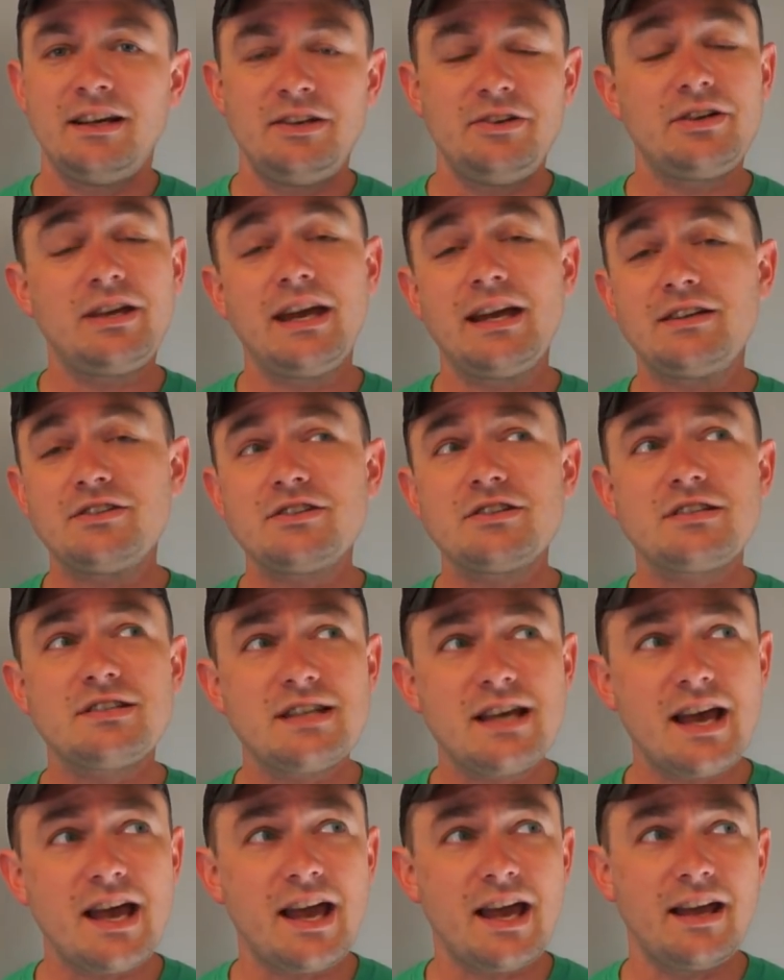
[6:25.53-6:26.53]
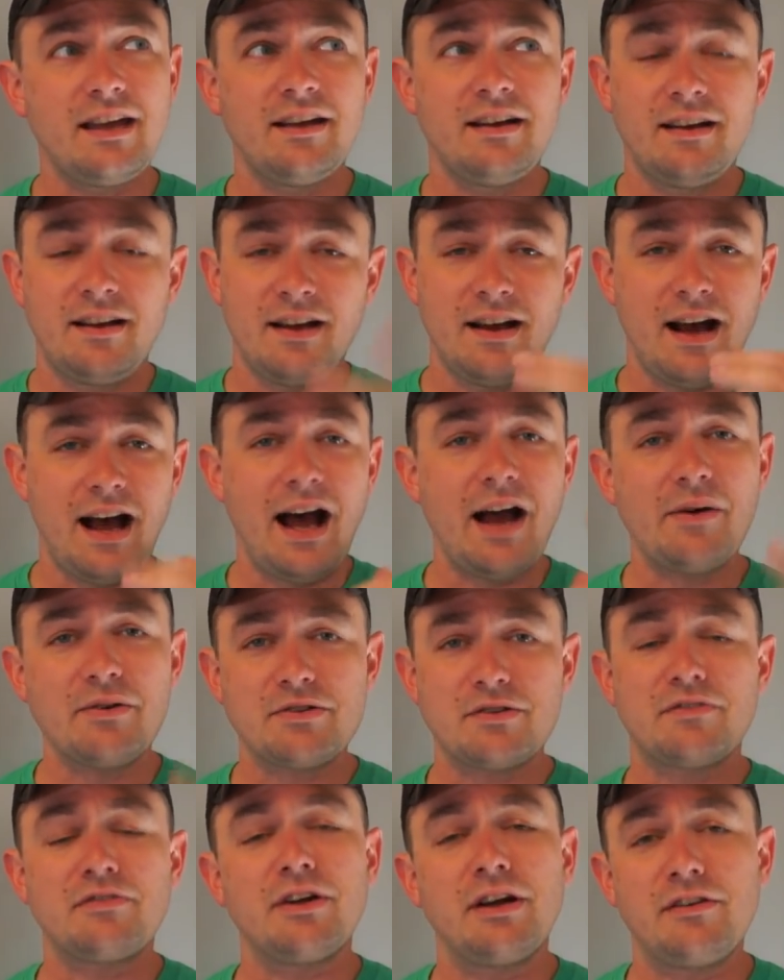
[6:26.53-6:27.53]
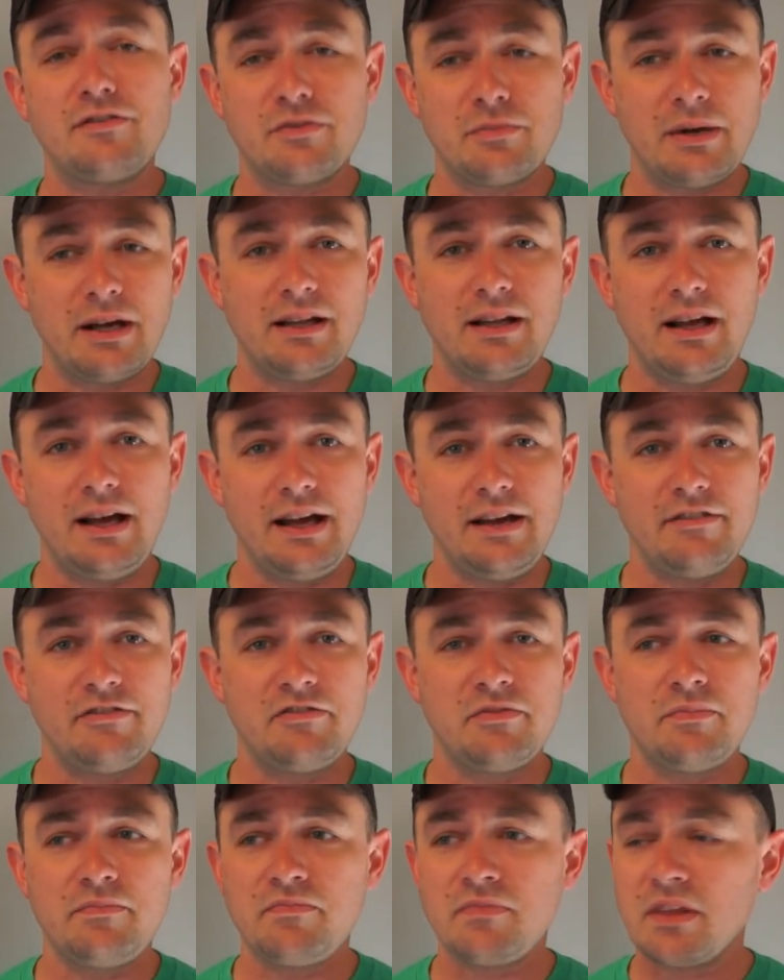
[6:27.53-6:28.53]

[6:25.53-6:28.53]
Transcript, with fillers: You can't just say, I was afraid for my life.